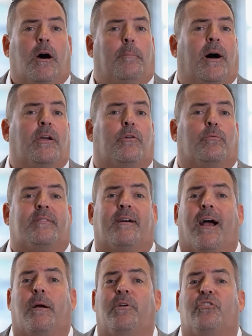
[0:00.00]
about your
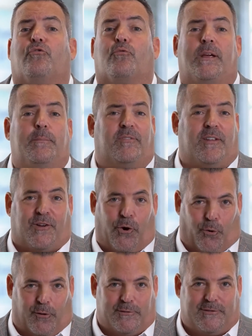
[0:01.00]
retirement dreams and
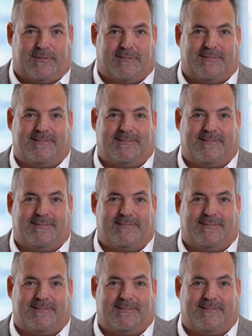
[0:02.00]
goals.